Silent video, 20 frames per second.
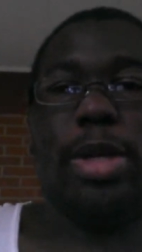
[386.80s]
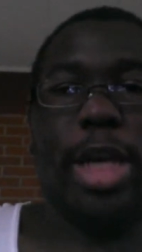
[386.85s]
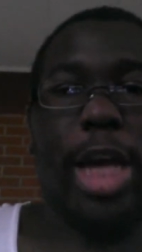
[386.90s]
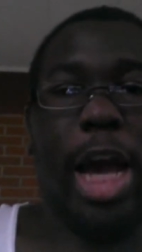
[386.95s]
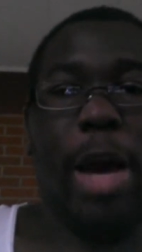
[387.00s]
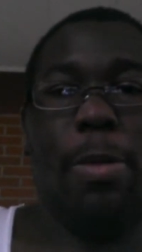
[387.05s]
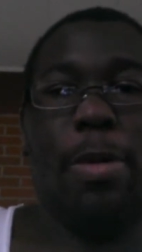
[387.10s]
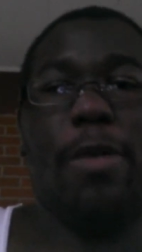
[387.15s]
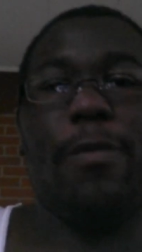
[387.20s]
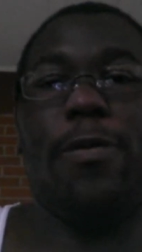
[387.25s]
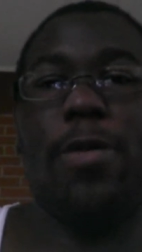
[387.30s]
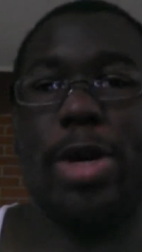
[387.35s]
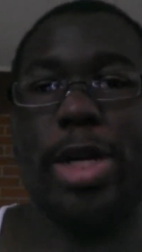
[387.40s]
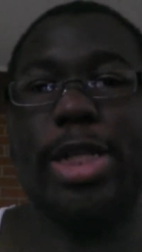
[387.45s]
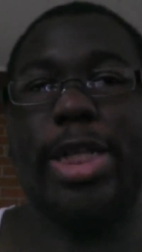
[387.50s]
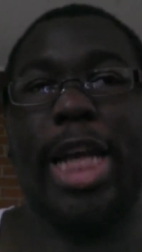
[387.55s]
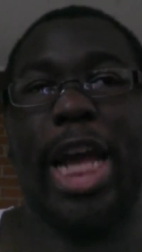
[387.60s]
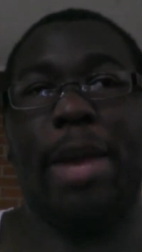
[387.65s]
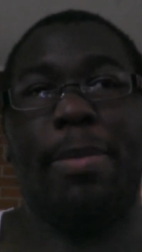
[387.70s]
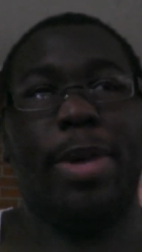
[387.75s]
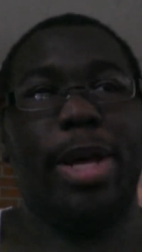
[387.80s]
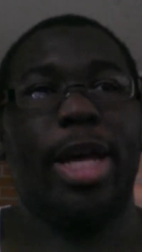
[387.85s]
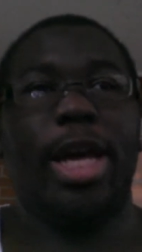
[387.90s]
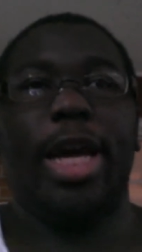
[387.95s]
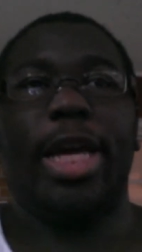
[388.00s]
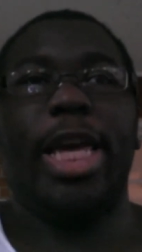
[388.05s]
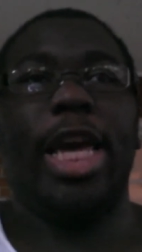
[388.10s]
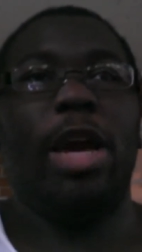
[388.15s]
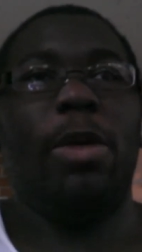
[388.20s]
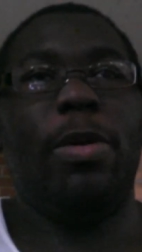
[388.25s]
Can't wait for this game,
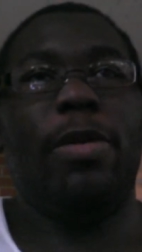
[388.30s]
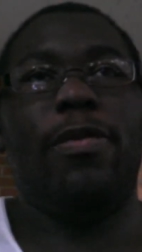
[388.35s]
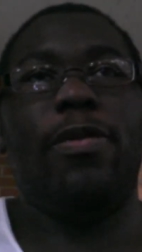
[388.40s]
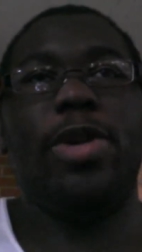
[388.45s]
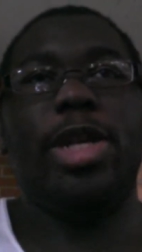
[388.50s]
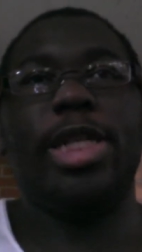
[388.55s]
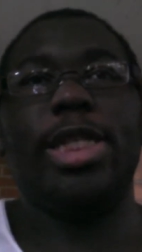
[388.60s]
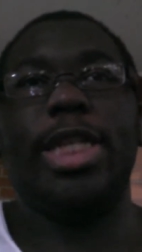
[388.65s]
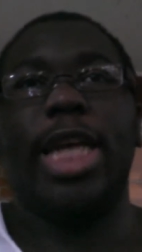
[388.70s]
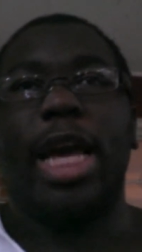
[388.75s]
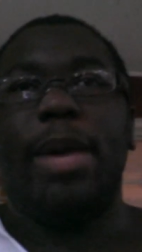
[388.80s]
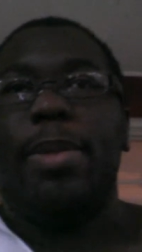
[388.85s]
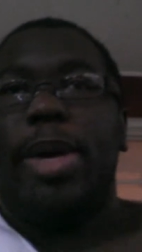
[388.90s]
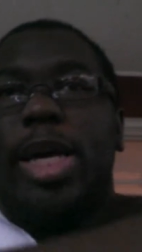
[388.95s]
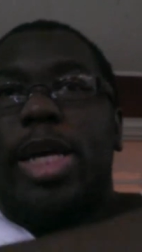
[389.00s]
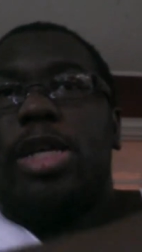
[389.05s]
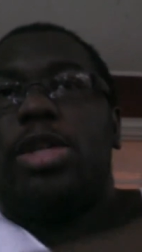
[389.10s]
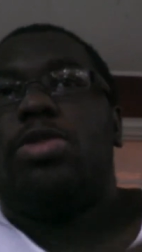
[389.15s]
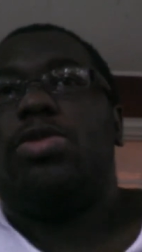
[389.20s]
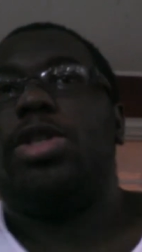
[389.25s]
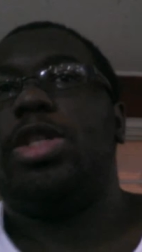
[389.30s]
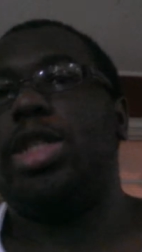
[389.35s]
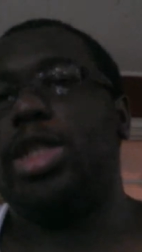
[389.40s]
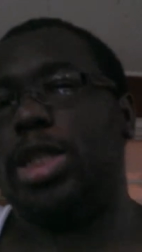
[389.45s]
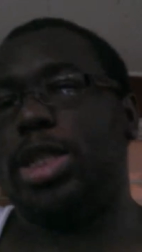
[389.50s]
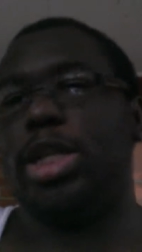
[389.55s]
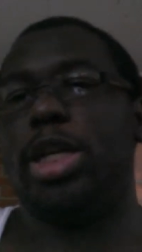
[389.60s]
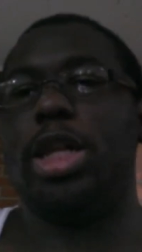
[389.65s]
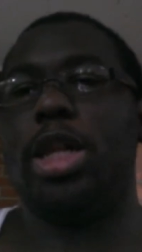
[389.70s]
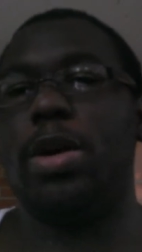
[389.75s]
and I can't wait for this gaming industry
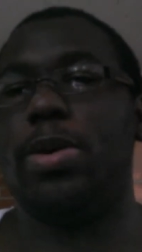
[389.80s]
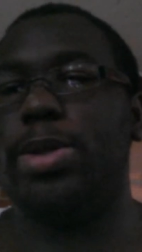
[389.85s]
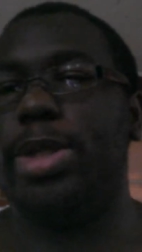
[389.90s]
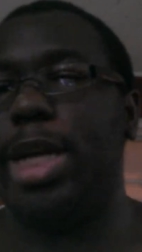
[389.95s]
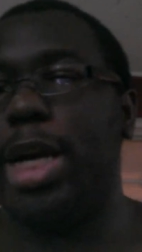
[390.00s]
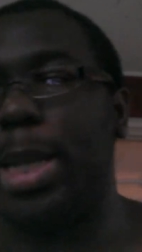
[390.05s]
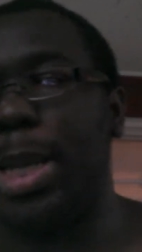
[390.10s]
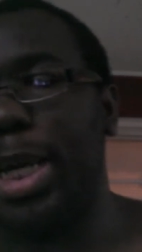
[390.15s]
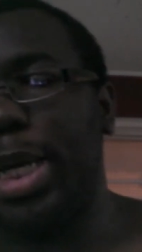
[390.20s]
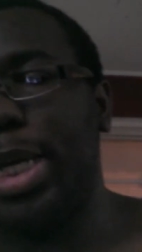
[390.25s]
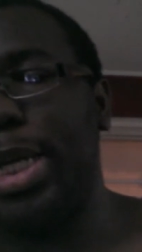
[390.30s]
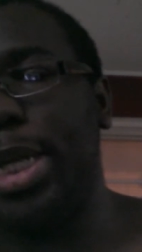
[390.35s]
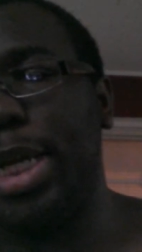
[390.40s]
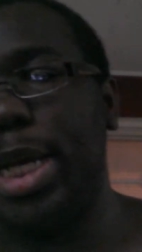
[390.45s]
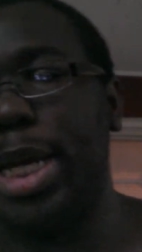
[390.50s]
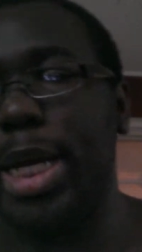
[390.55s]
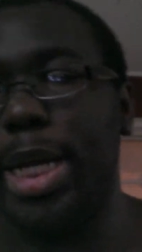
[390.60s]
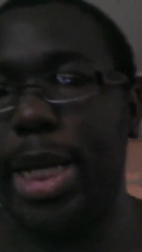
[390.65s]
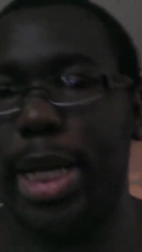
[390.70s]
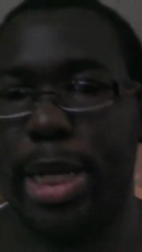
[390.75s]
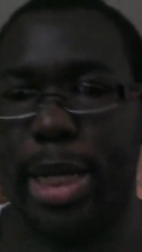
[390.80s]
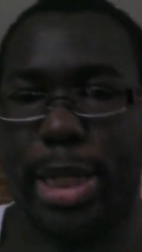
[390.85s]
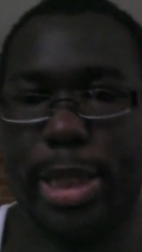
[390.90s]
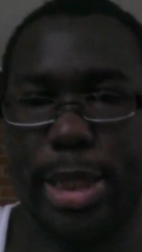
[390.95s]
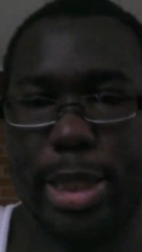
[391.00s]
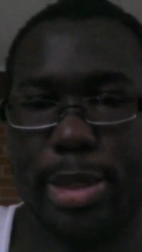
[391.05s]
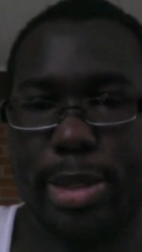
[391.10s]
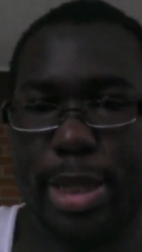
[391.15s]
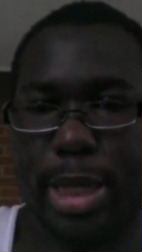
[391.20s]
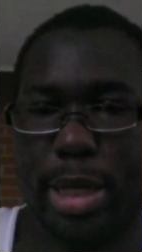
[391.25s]
just to close down like it did, and
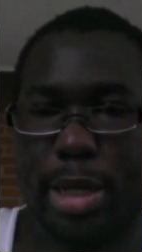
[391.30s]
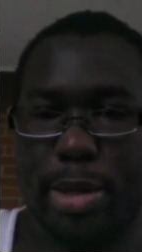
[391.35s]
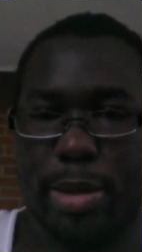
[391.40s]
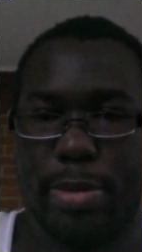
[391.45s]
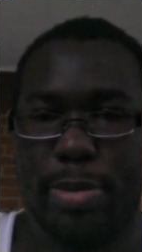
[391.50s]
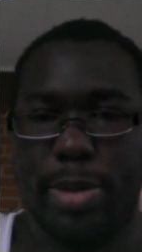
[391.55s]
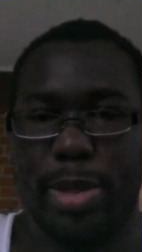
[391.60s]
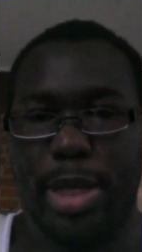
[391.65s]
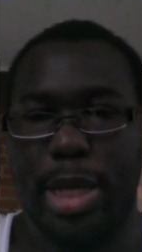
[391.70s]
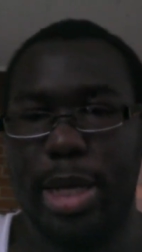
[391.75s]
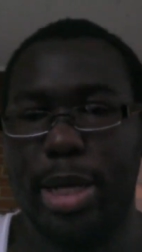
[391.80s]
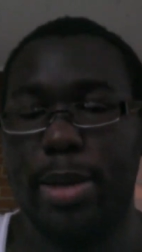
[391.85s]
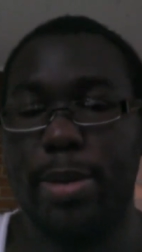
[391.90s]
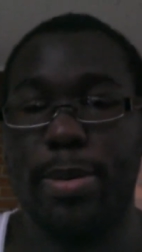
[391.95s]
Nintendo's not going to stay.